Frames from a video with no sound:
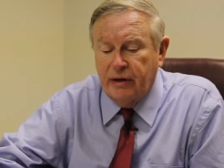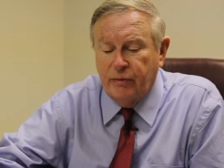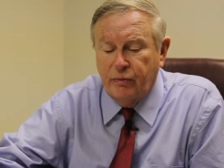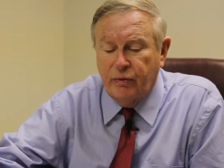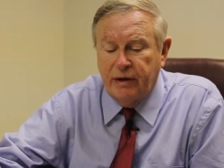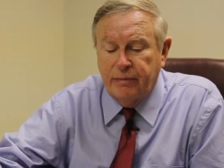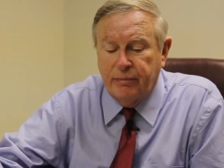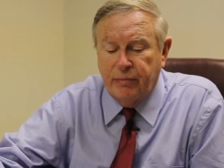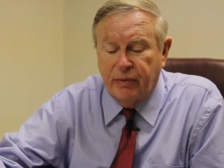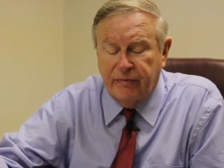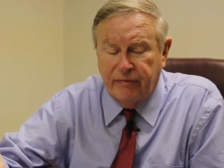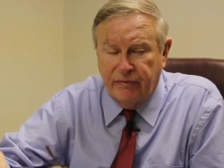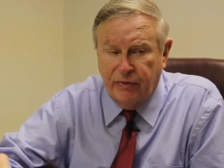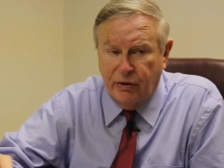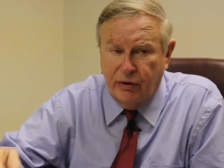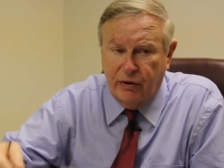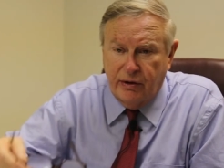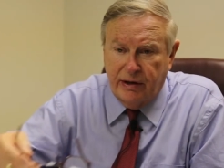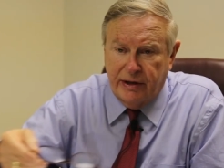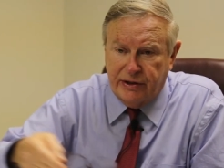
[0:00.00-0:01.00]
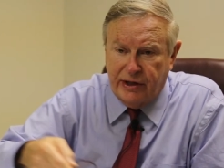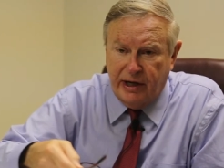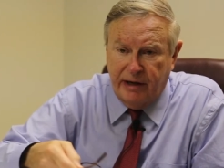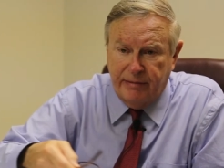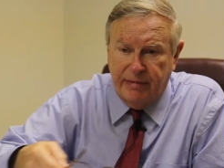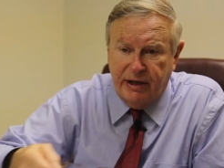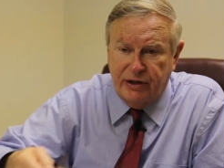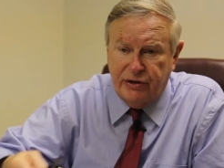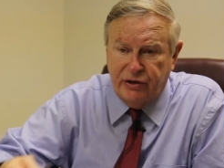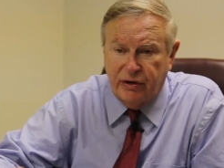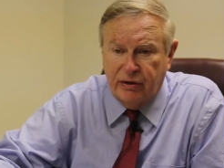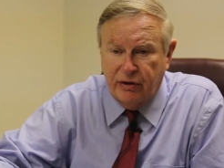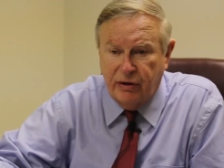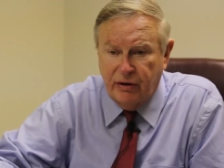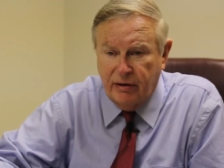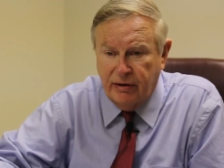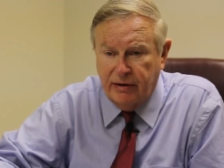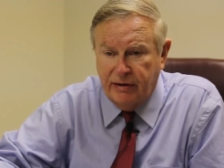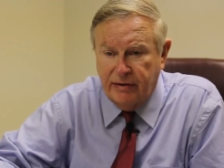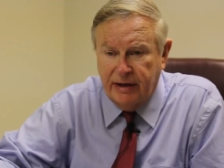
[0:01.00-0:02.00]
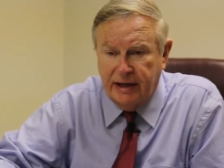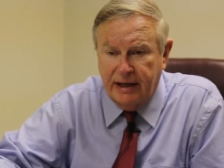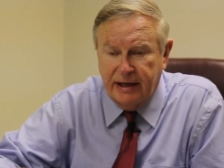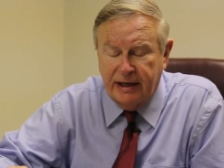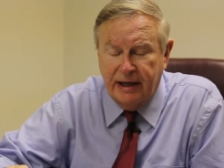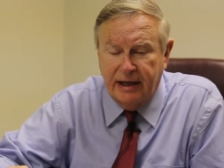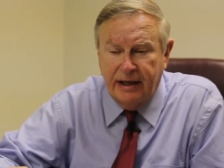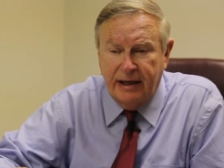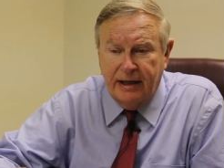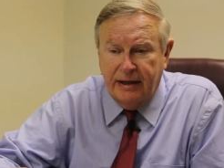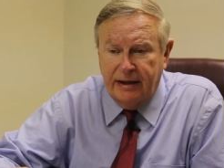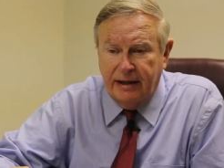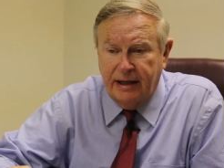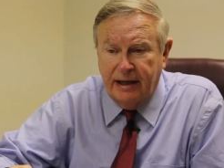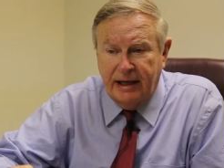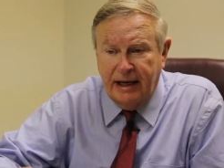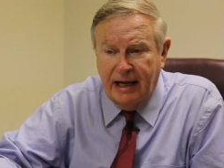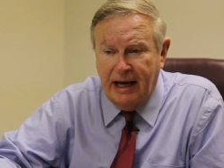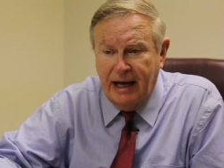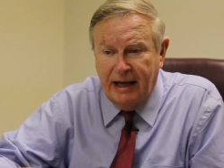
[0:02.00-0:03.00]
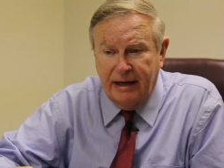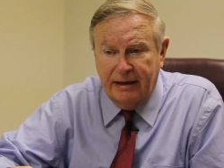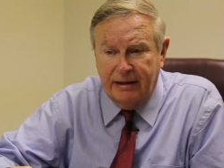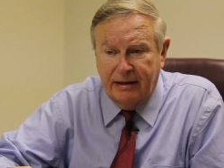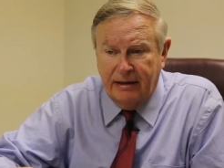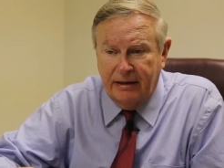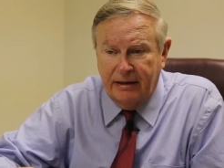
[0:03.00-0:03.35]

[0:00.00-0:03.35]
And we prefer, as I mentioned earlier, that they not